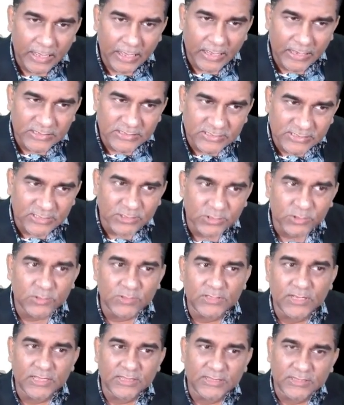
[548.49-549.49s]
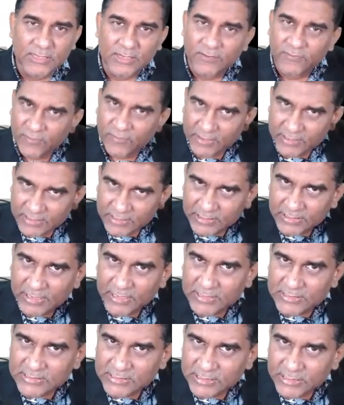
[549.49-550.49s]
A saturated fatty
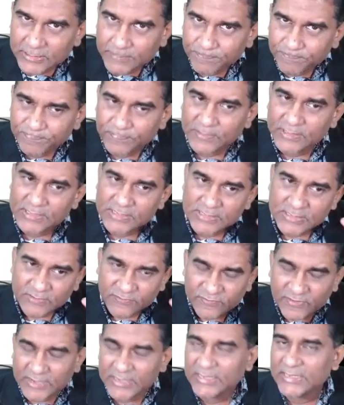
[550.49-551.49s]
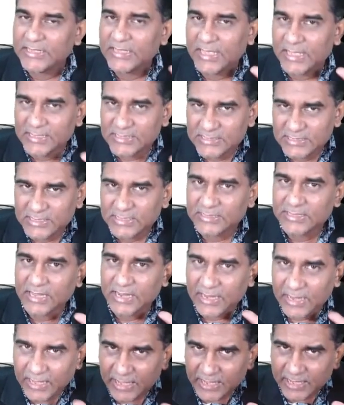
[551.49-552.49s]
acid is a fatty acid
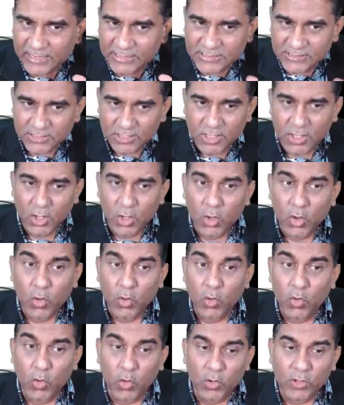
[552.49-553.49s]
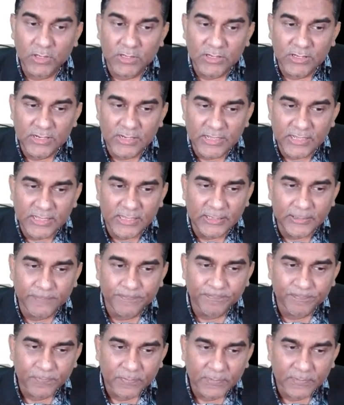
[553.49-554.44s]
that has only